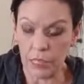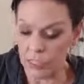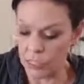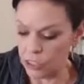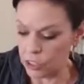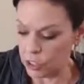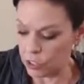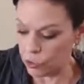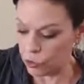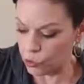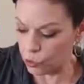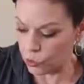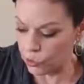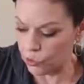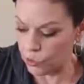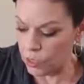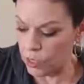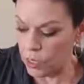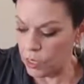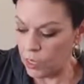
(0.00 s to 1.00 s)
That's a huge
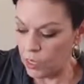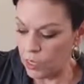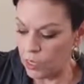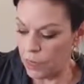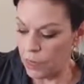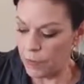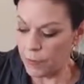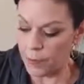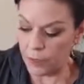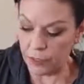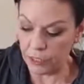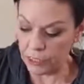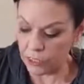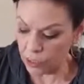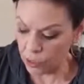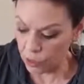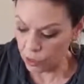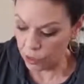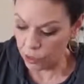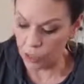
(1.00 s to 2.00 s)
one.
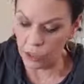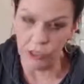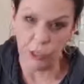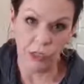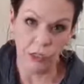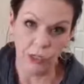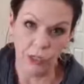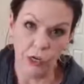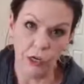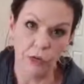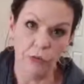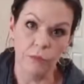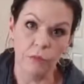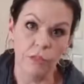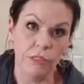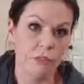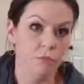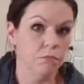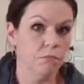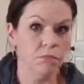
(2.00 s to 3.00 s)
Ability to work on your
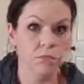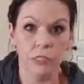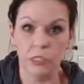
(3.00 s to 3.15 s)
terms,